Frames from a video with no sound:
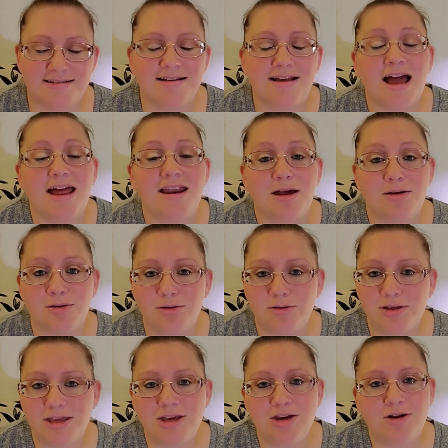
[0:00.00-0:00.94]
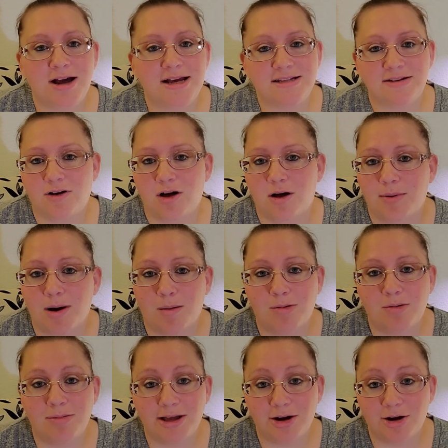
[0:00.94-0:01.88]
Another thing you guys have all
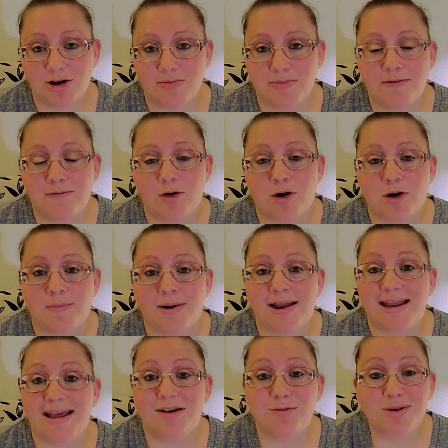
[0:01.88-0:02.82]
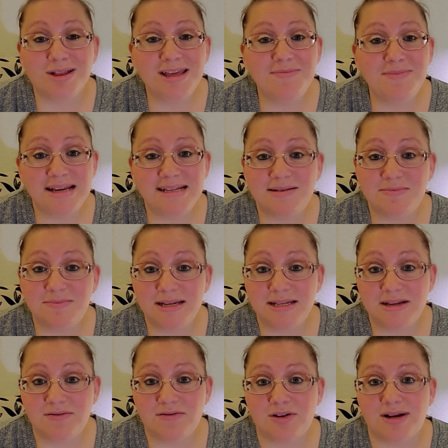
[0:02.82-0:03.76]
probably heard before, but it really makes a big
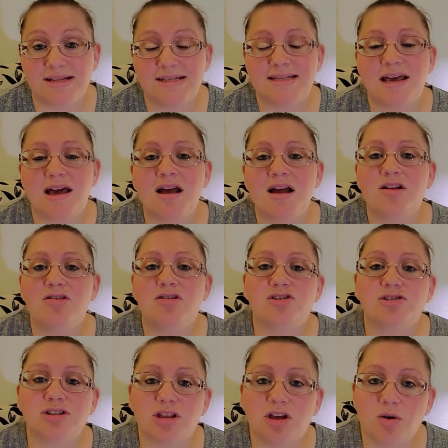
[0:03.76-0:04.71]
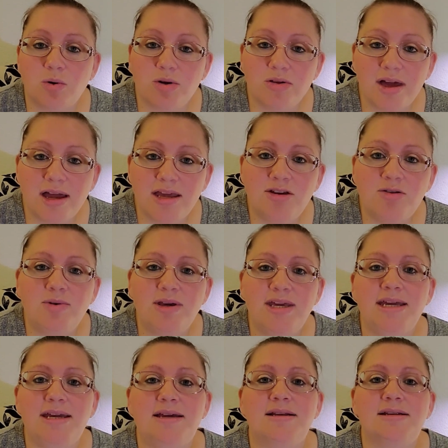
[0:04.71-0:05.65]
difference. The slower that you
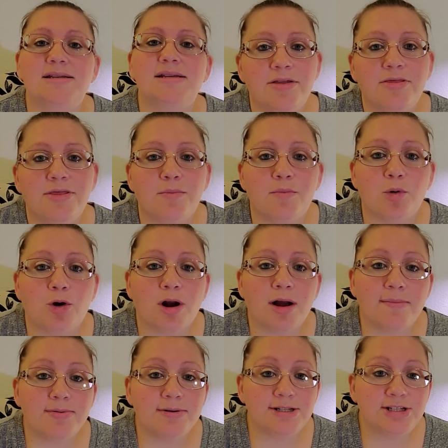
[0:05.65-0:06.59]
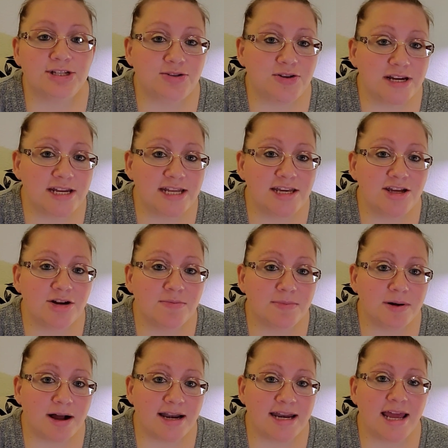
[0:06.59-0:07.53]
eat, the more opportunity your
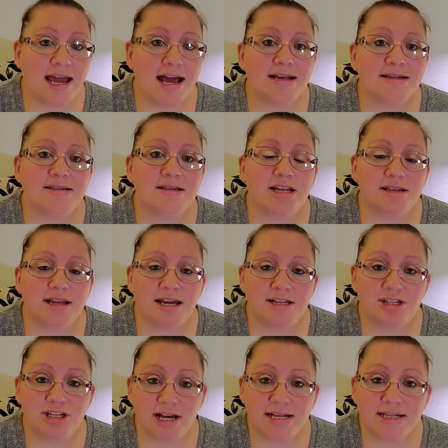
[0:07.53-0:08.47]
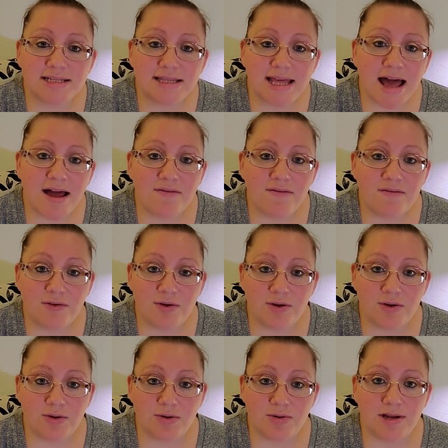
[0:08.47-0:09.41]
body has to digest that
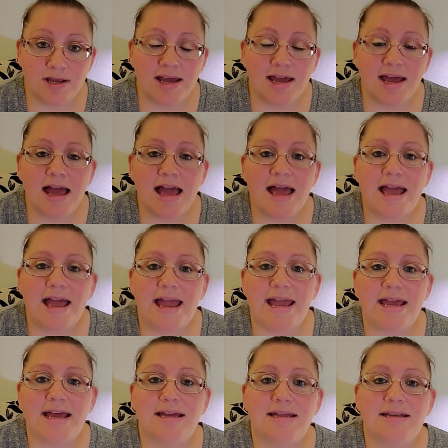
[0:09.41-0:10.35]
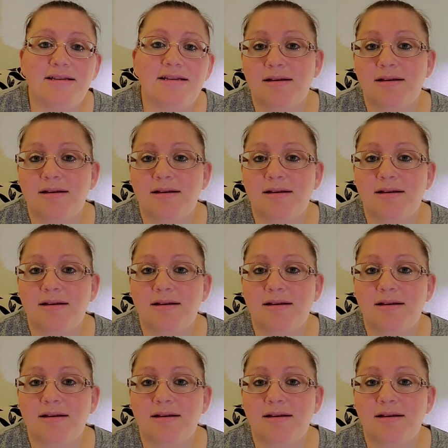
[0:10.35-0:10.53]
food, and